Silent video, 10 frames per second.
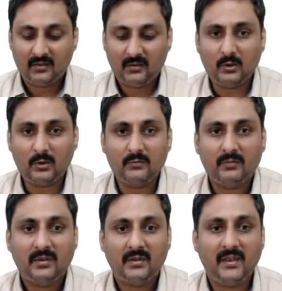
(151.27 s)

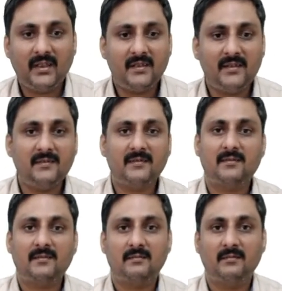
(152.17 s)
Now there
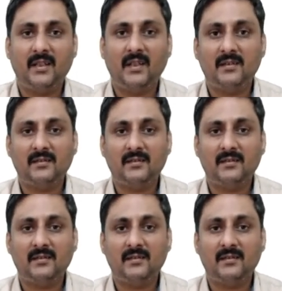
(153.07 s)
are